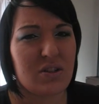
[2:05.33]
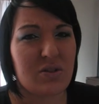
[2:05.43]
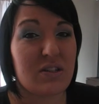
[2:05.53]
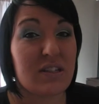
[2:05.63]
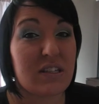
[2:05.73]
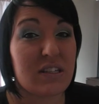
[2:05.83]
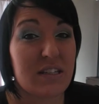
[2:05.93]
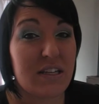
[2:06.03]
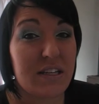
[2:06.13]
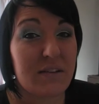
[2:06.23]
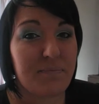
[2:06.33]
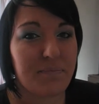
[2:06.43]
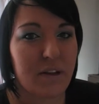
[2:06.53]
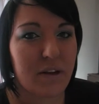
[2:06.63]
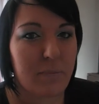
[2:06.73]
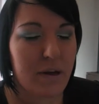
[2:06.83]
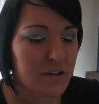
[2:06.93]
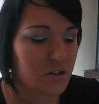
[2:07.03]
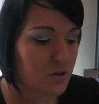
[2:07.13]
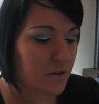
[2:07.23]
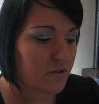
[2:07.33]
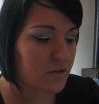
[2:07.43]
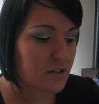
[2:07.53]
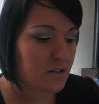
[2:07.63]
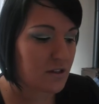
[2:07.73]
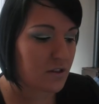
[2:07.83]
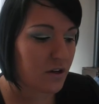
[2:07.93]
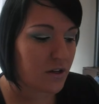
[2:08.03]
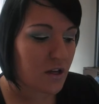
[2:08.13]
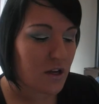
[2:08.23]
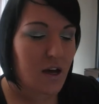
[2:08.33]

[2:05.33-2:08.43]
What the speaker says: 260, thereabouts, 260 grit.